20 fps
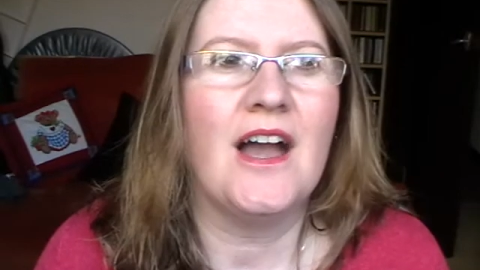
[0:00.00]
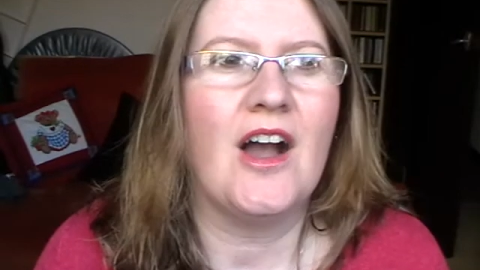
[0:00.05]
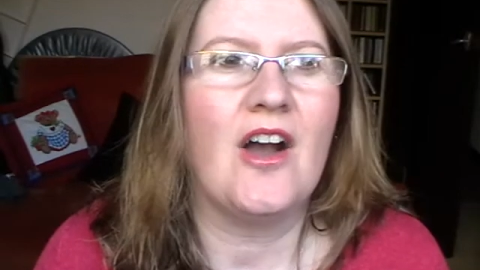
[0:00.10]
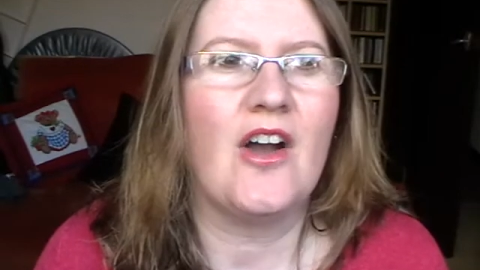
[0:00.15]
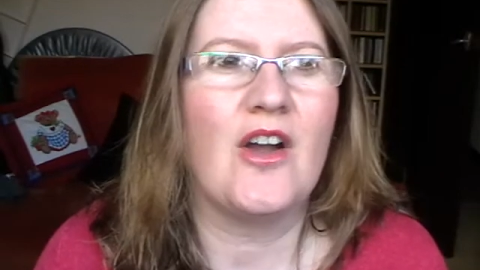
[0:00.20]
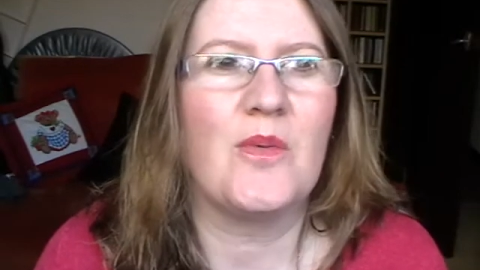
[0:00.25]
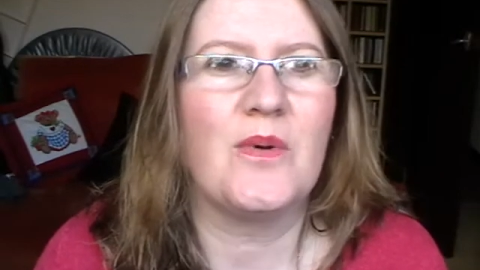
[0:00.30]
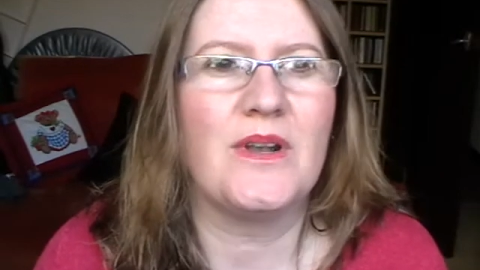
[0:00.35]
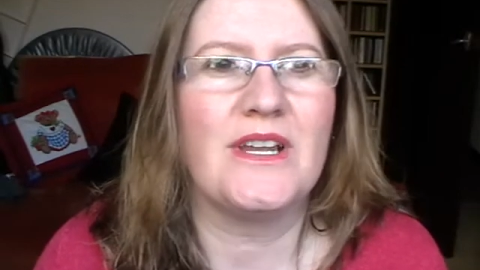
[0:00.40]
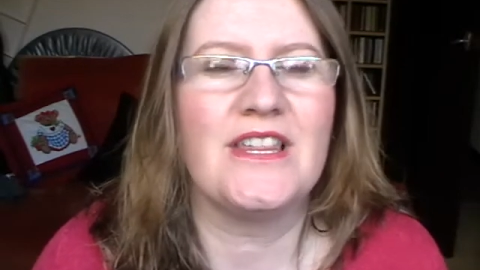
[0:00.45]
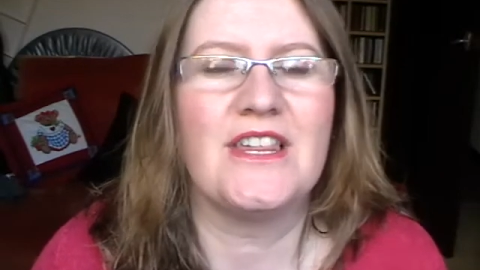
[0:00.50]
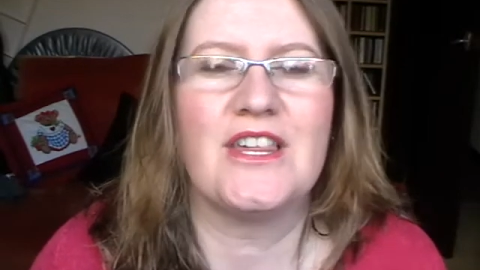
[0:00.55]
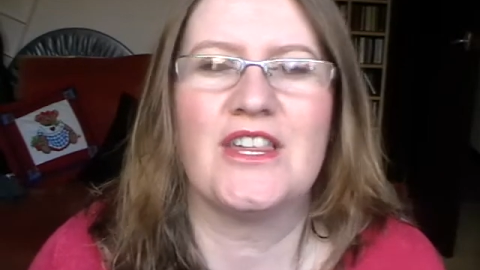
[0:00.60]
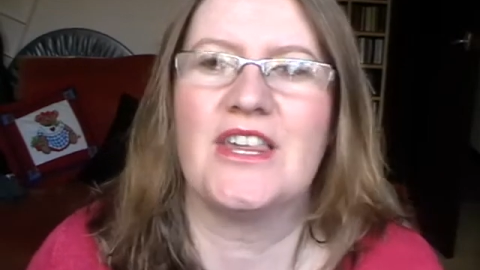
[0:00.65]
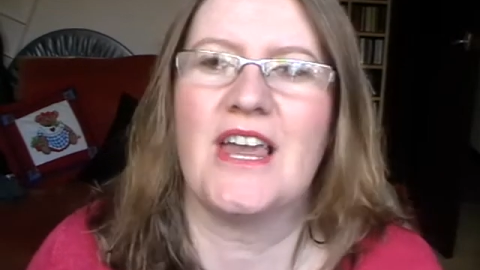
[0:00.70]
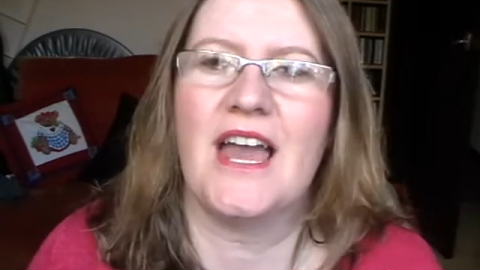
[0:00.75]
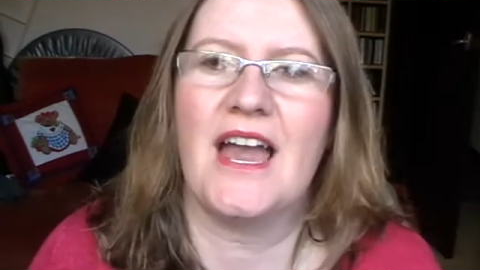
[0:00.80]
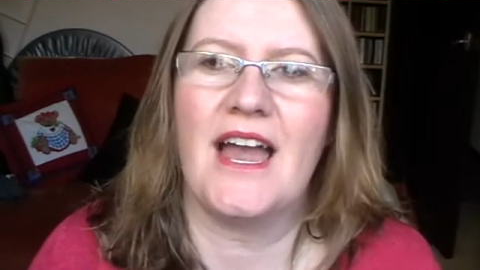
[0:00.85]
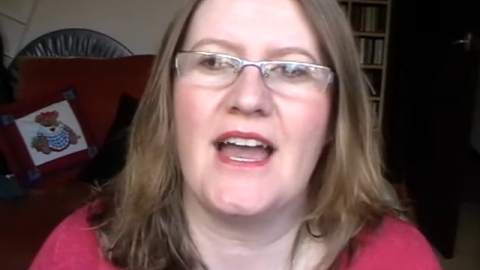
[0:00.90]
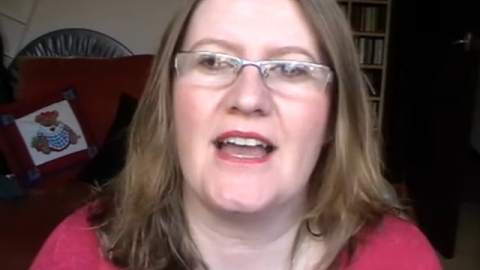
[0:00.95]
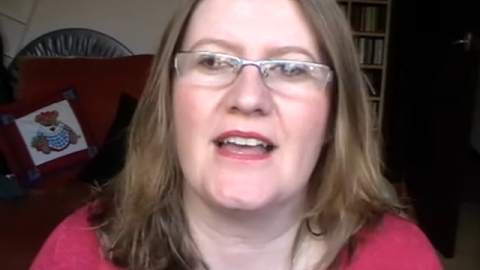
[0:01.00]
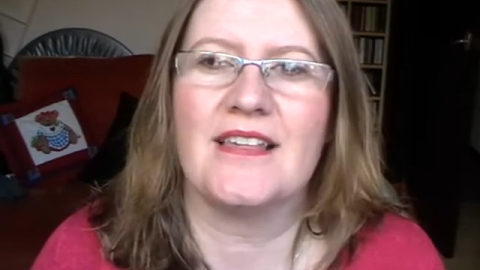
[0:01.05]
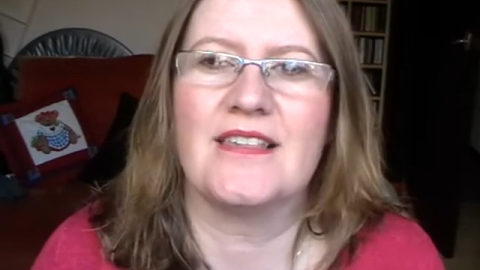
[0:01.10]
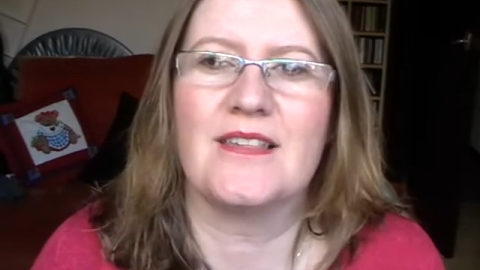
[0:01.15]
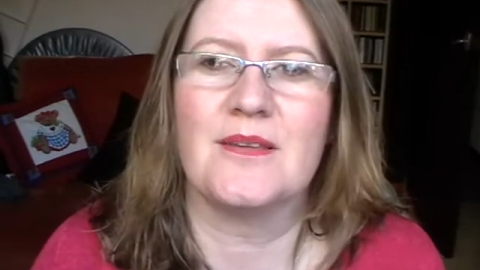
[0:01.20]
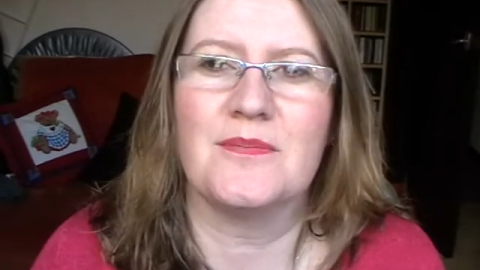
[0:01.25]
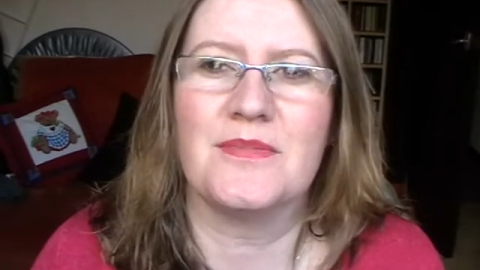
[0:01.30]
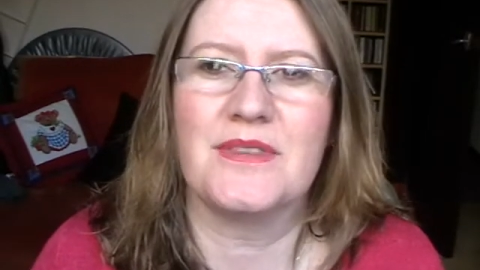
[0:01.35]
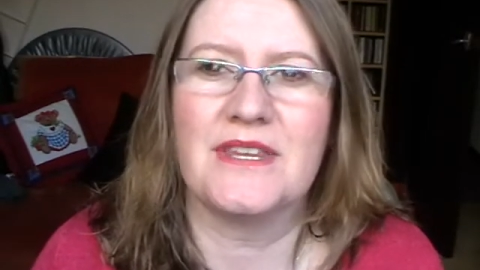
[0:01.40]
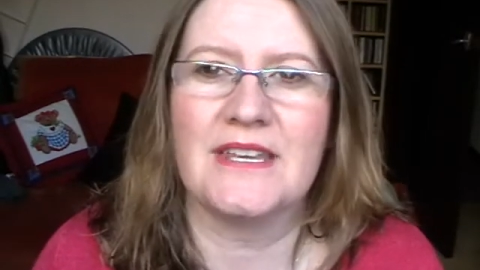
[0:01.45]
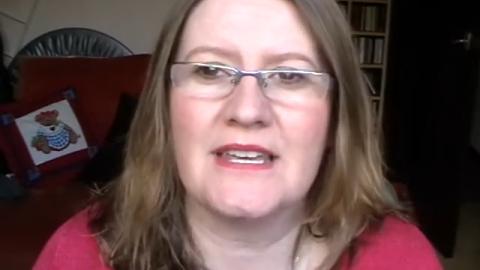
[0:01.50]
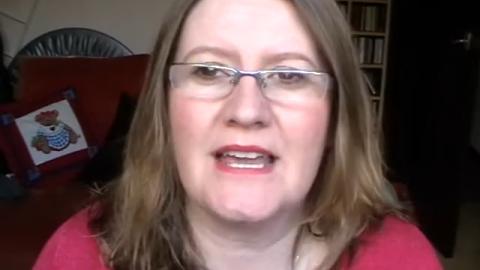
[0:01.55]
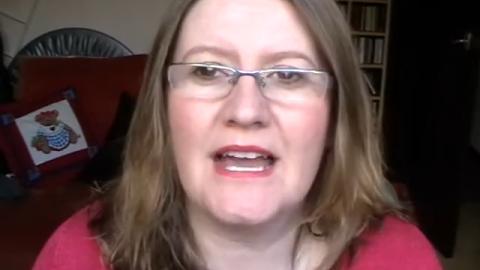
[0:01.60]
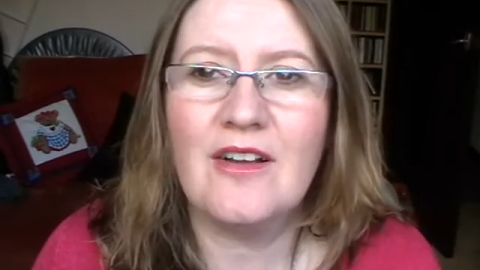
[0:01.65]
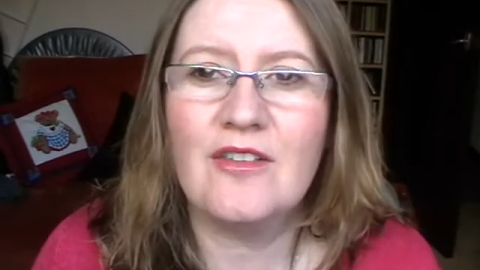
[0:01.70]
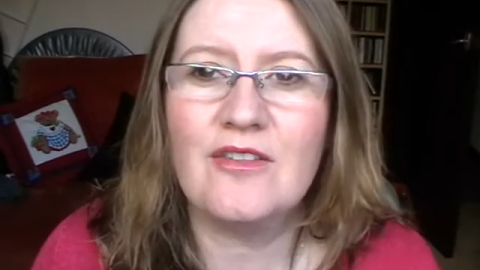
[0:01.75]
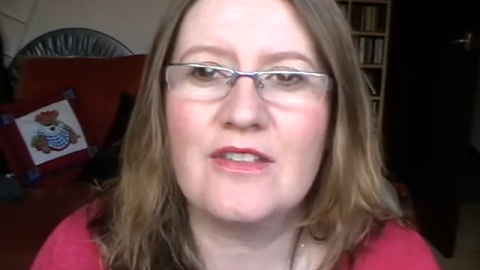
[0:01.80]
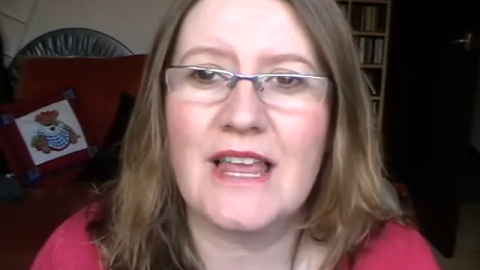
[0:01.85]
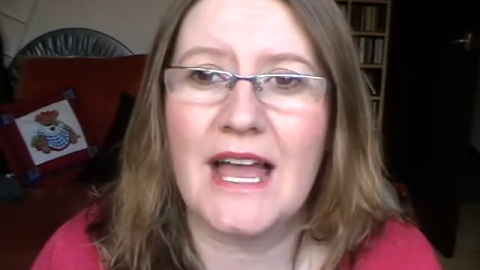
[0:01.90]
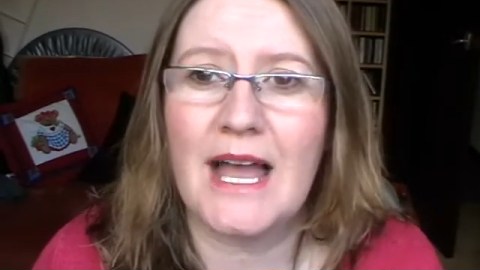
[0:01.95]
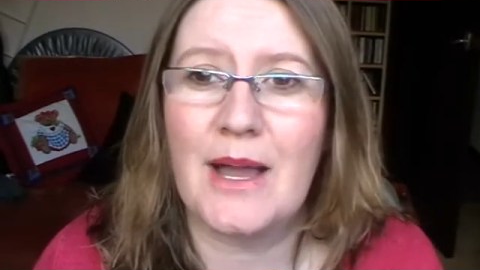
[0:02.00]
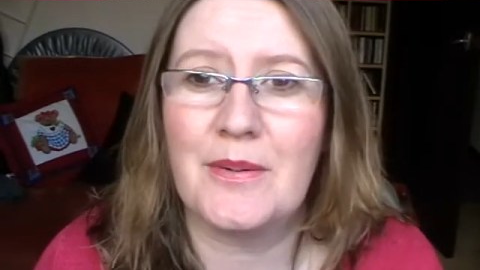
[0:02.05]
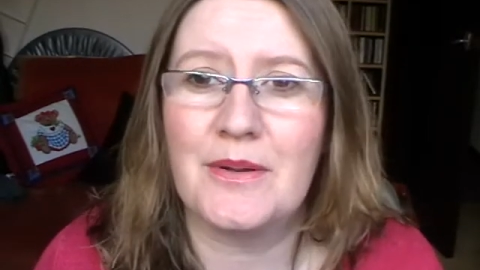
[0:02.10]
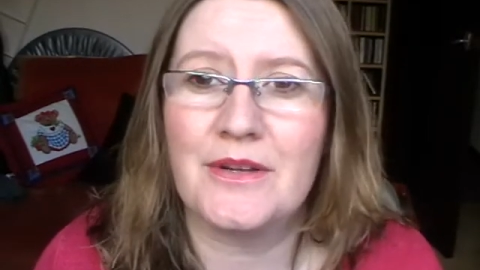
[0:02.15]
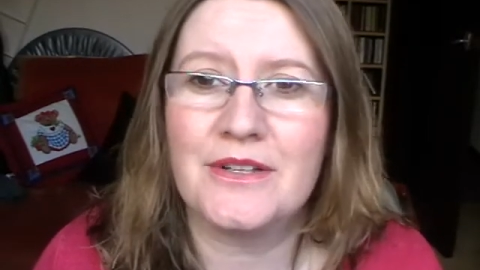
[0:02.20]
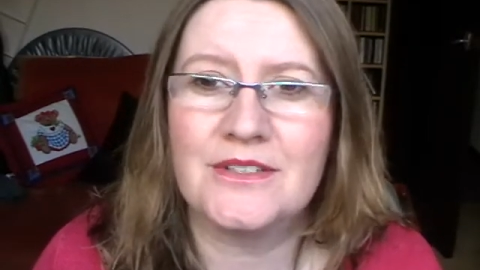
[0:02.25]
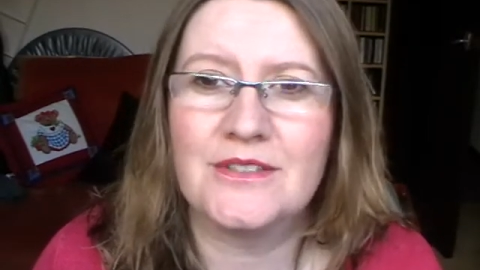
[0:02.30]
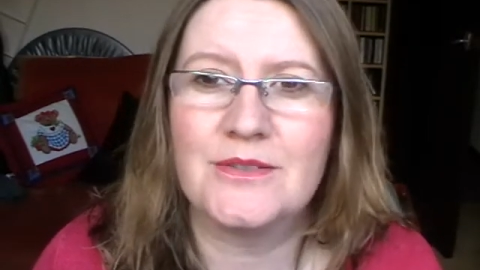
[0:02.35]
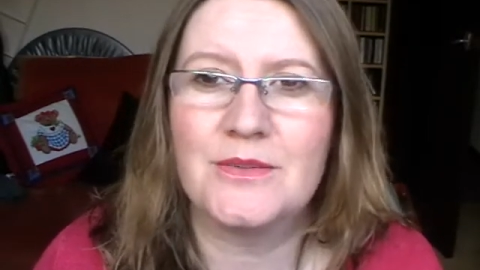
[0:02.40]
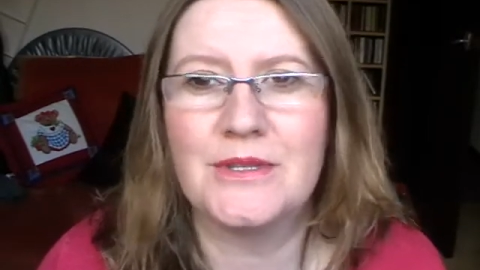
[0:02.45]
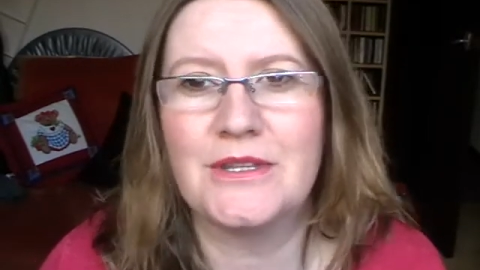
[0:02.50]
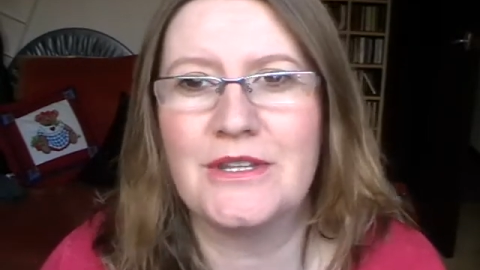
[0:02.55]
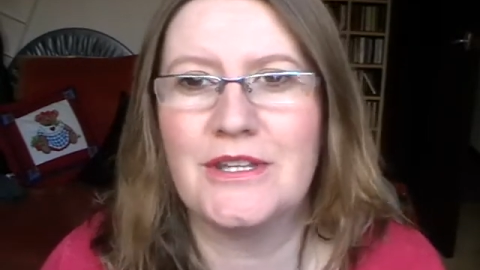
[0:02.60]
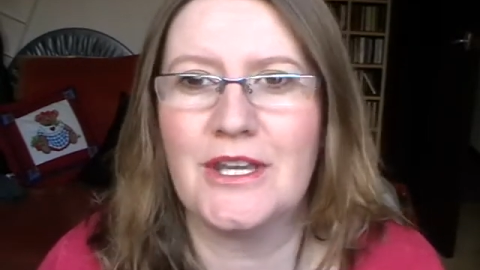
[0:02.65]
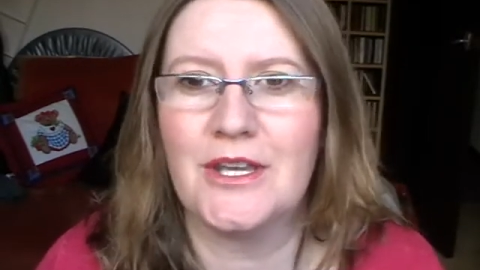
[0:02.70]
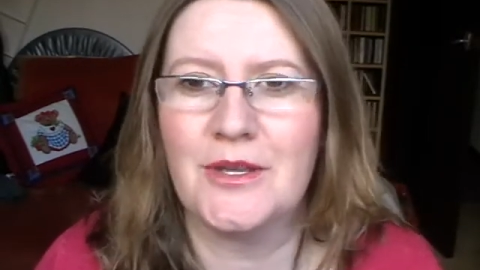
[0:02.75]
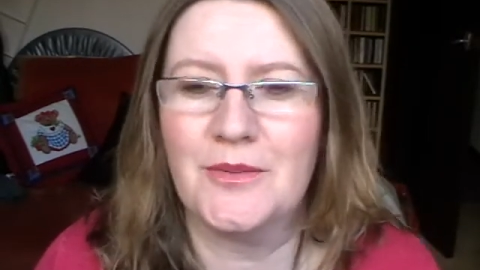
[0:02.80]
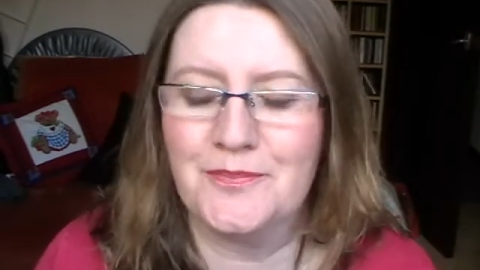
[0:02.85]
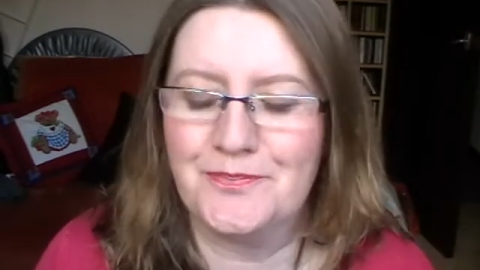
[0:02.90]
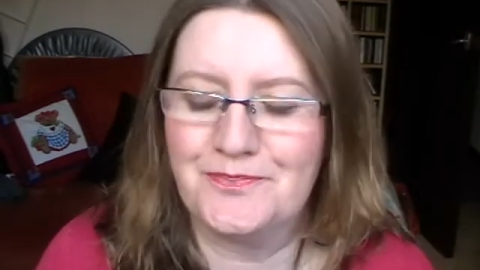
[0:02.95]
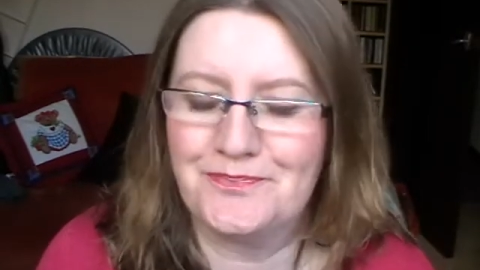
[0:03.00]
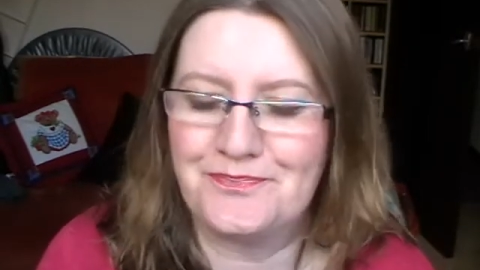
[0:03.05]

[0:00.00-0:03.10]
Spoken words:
I wanted to share something else that happened with you.